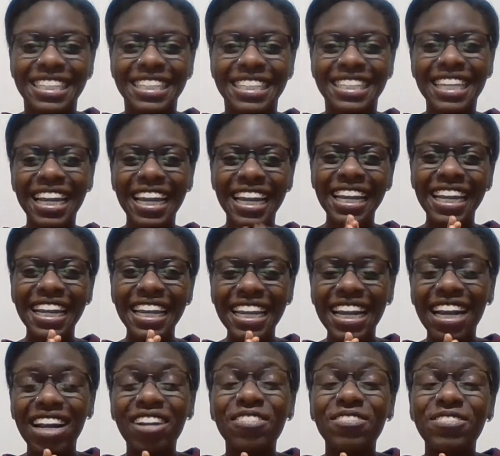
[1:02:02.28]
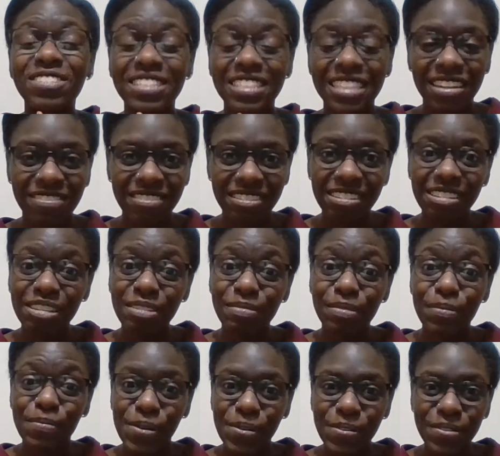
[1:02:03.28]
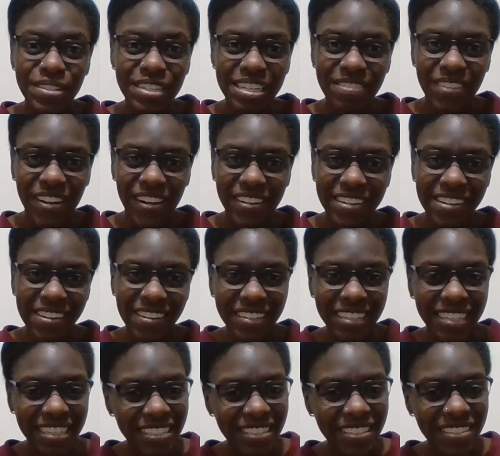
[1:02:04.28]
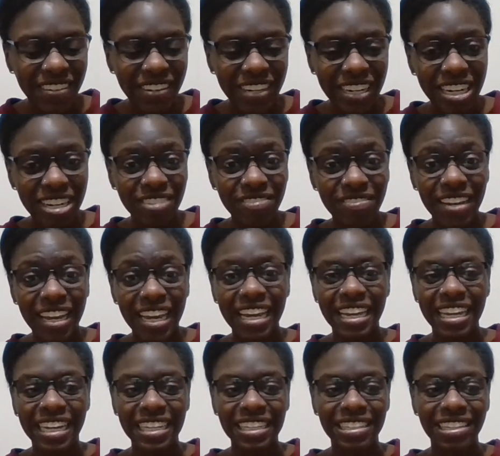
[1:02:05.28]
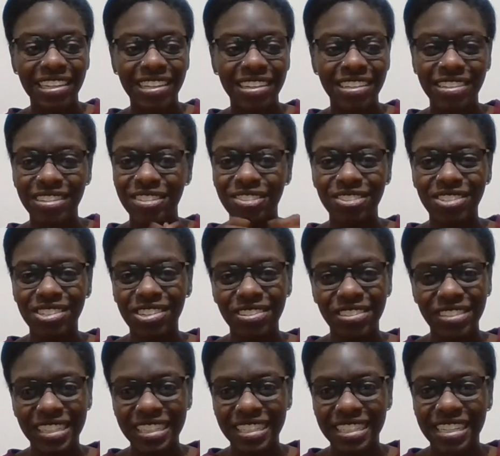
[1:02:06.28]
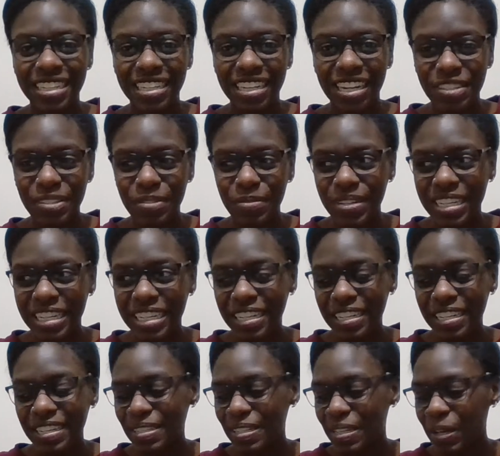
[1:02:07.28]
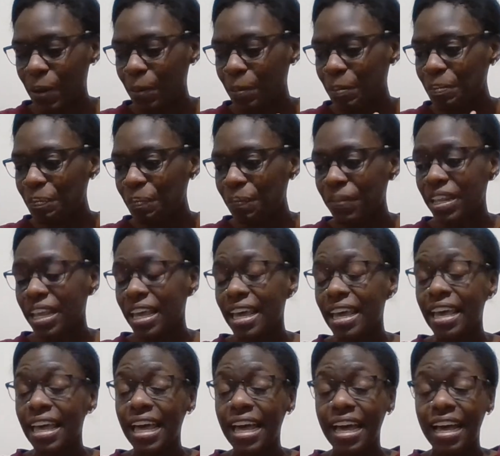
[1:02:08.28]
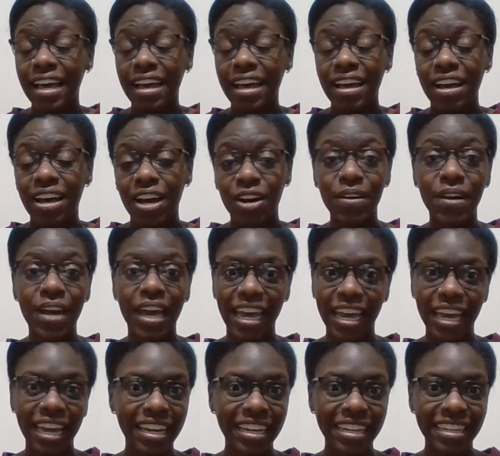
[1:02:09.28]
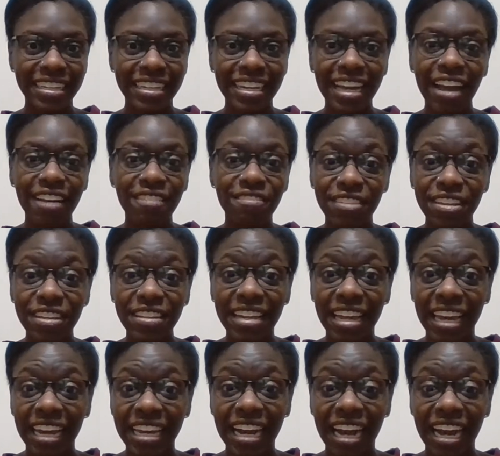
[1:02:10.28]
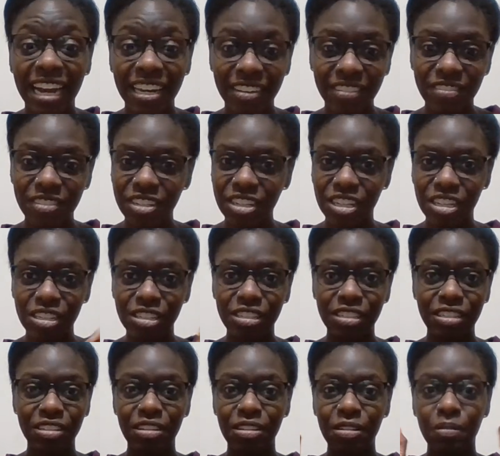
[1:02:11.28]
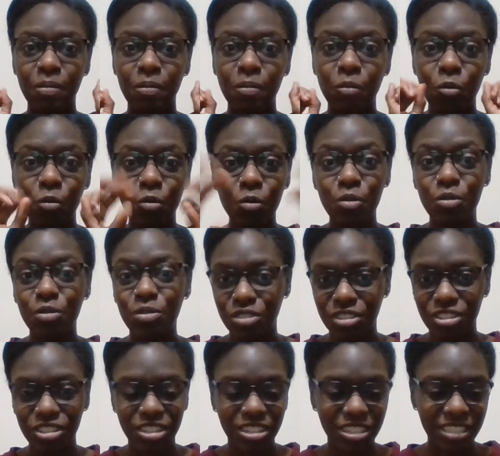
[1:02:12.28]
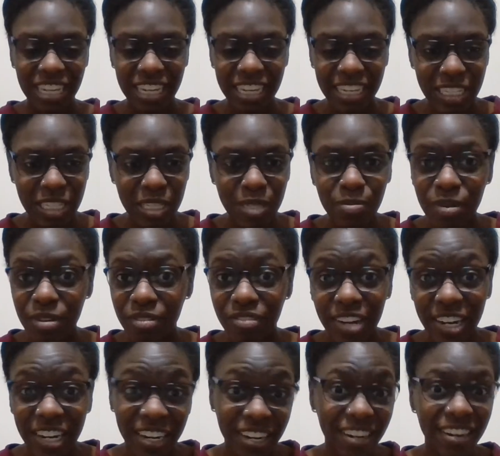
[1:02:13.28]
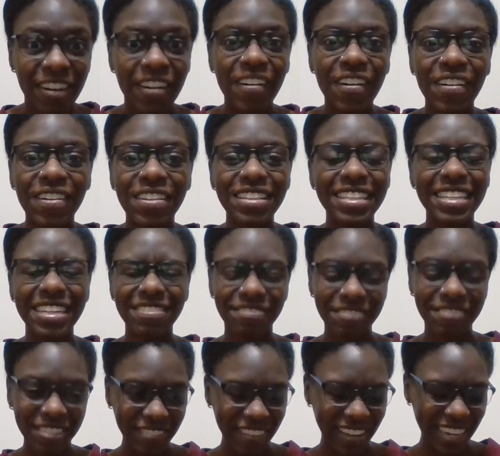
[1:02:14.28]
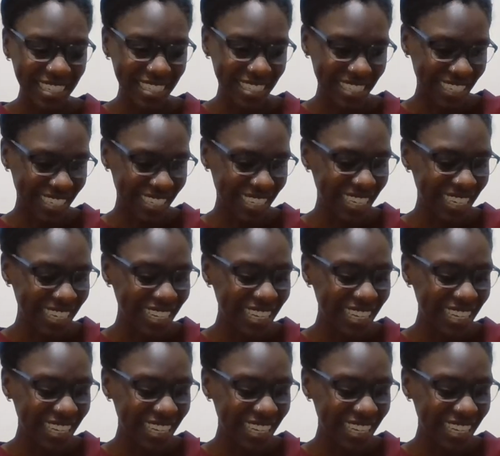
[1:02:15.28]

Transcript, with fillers: Yay! I will definitely be posting about it on Instagram, and you'll totally see it next week. So, okay. I feel like I have just, whoosh, just like spitfire all the information.